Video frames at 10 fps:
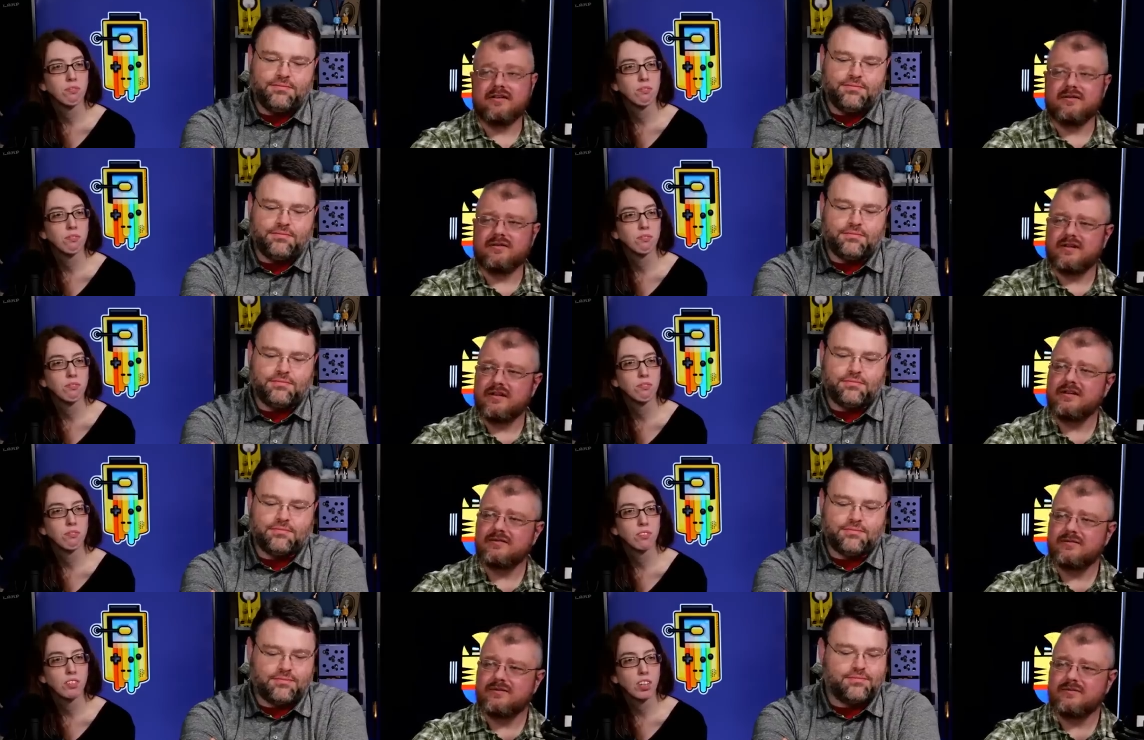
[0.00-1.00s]
Speaker 1: I think right.
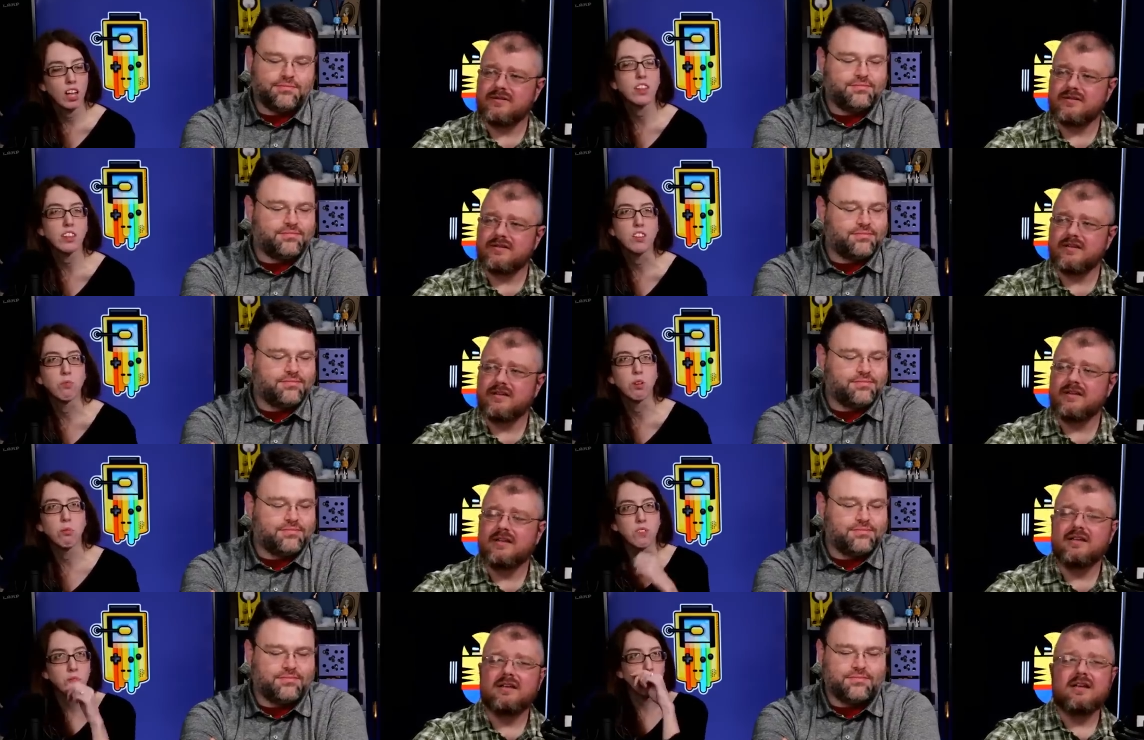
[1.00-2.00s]
Is that
Speaker 2: what it was? I think that's
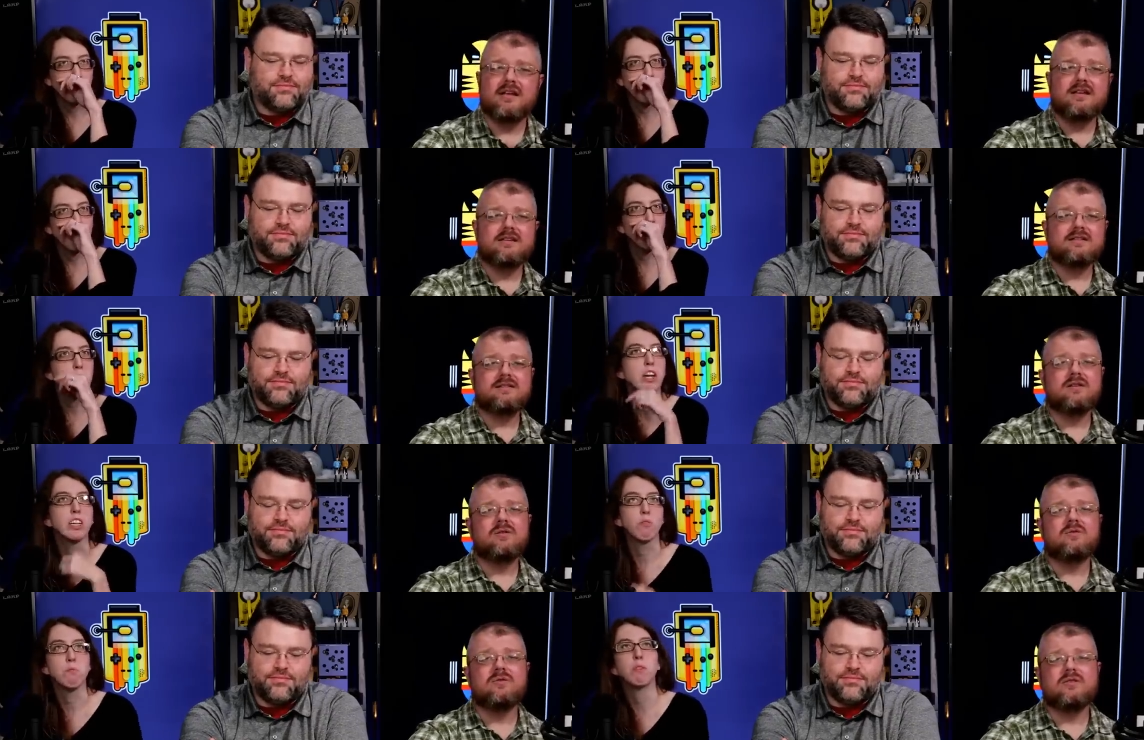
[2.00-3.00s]
what it was for. Yeah. For
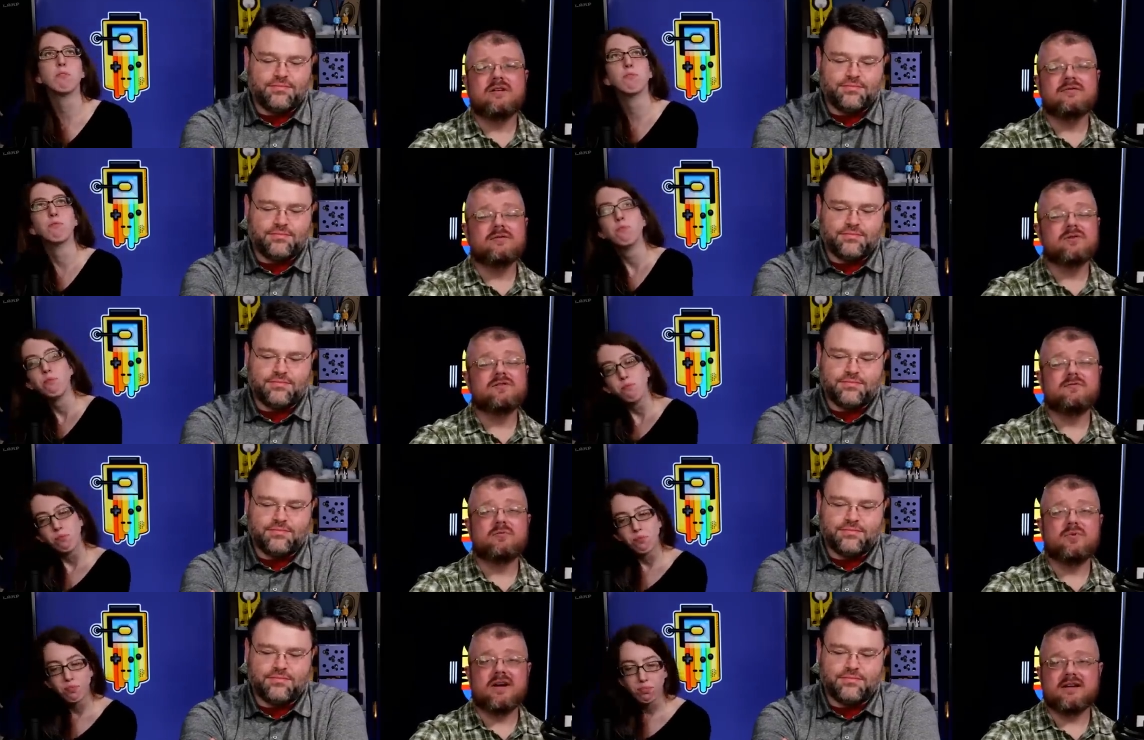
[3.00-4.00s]
so
Speaker 1: of course,
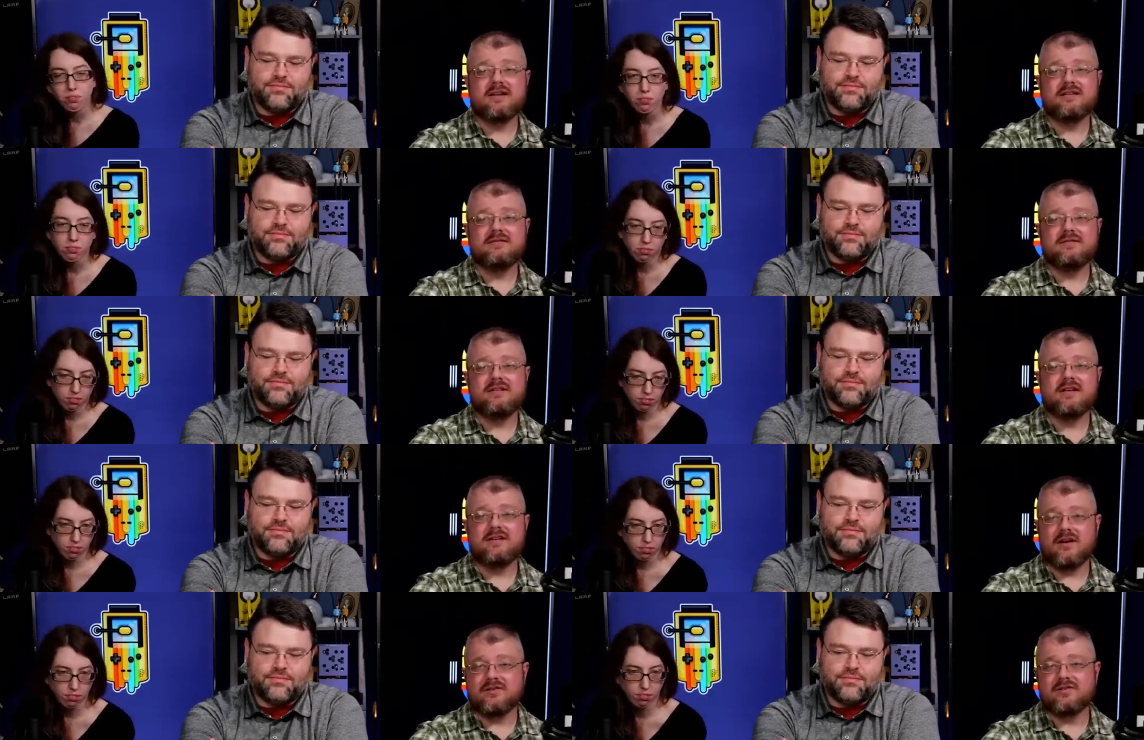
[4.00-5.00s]
if you're pregnant, you
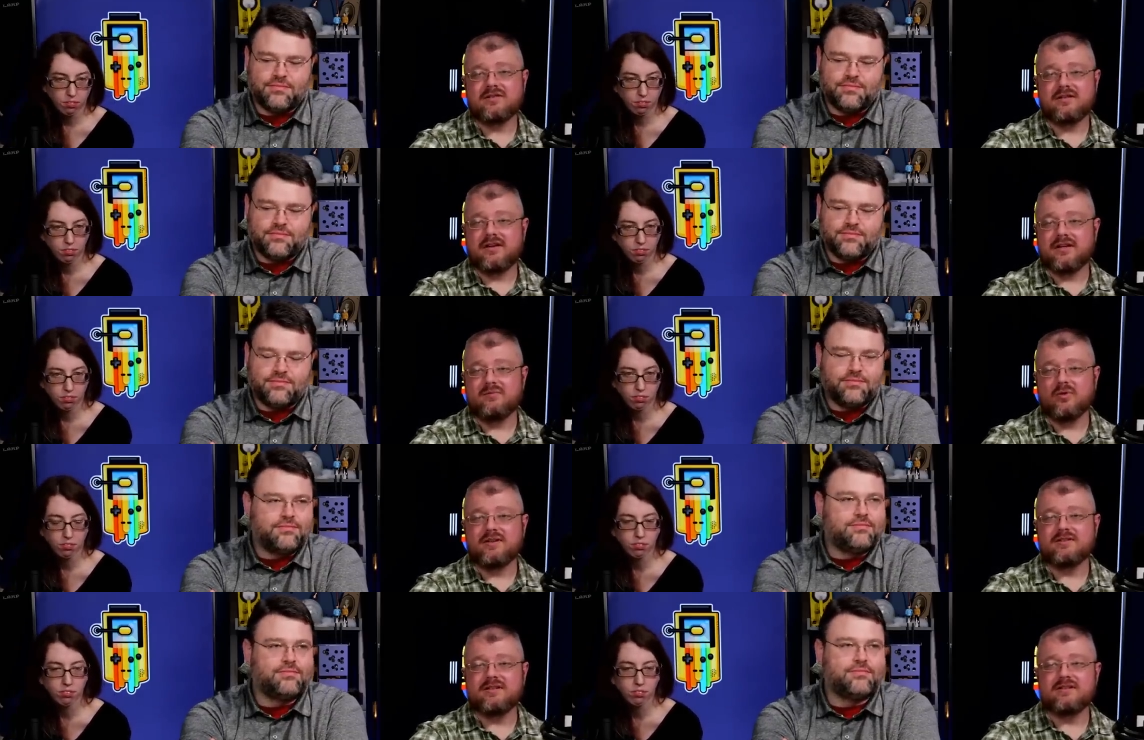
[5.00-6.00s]
get nauseous a lot, you get
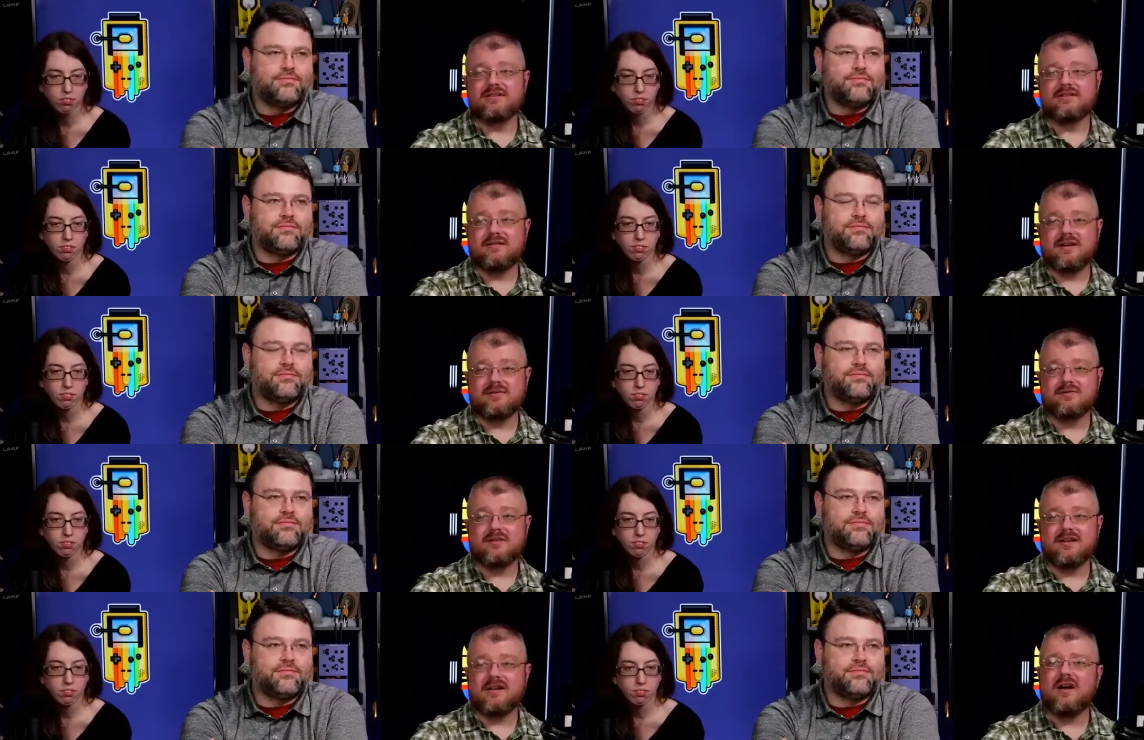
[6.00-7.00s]
morning sickness. So the
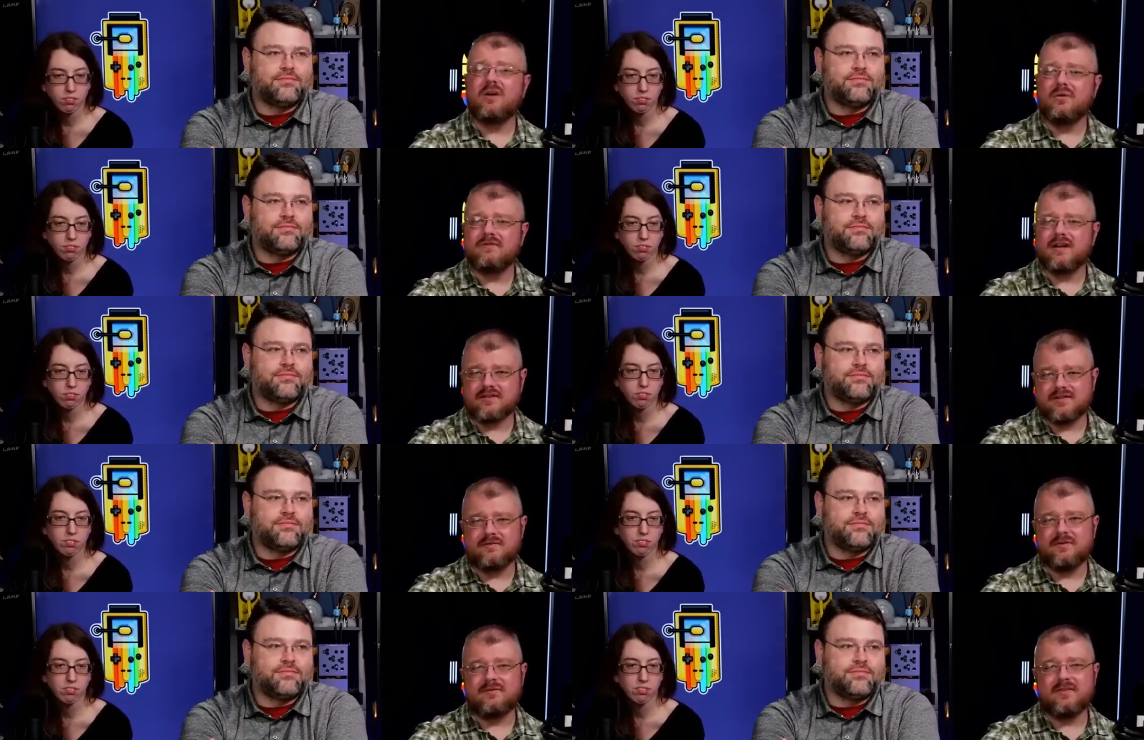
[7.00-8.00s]
doctors were like, oh, we've got
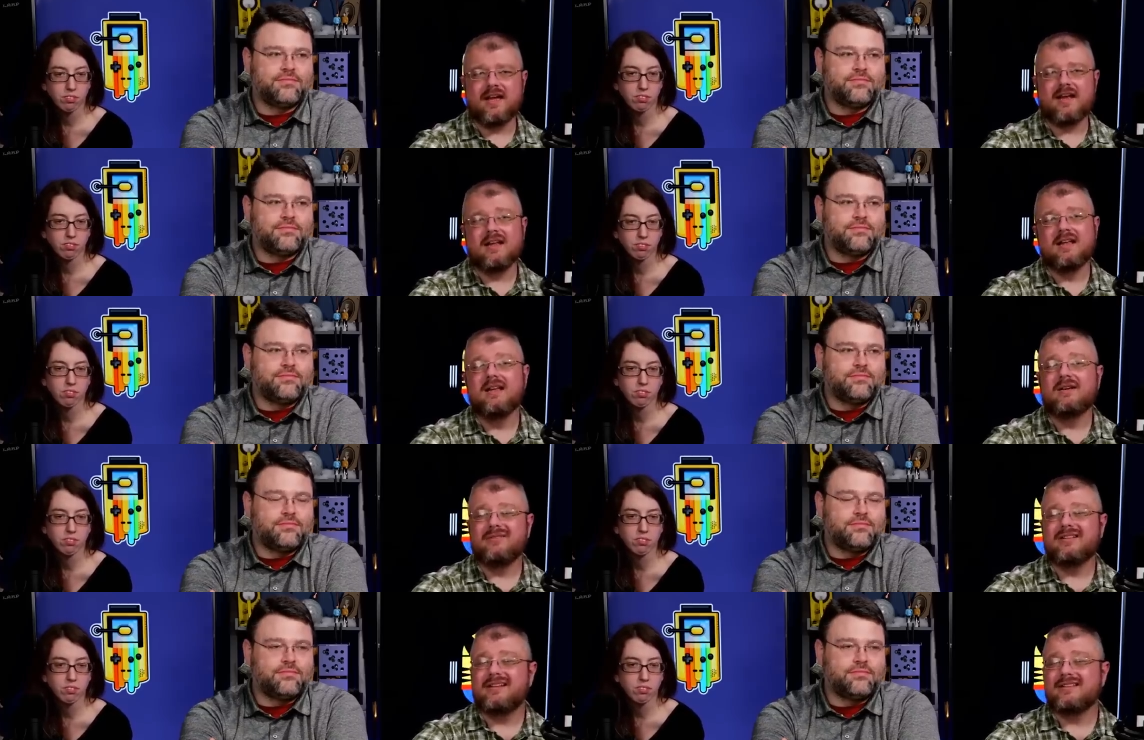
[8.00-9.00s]
something for that.
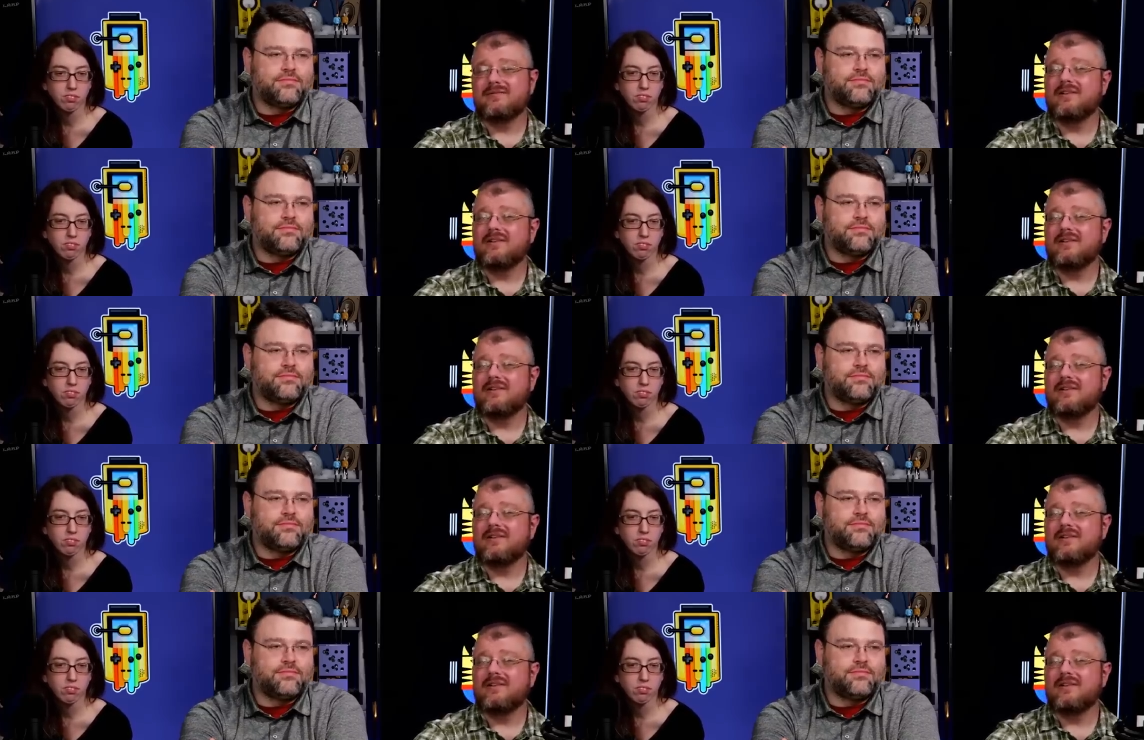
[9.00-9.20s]
Well, it had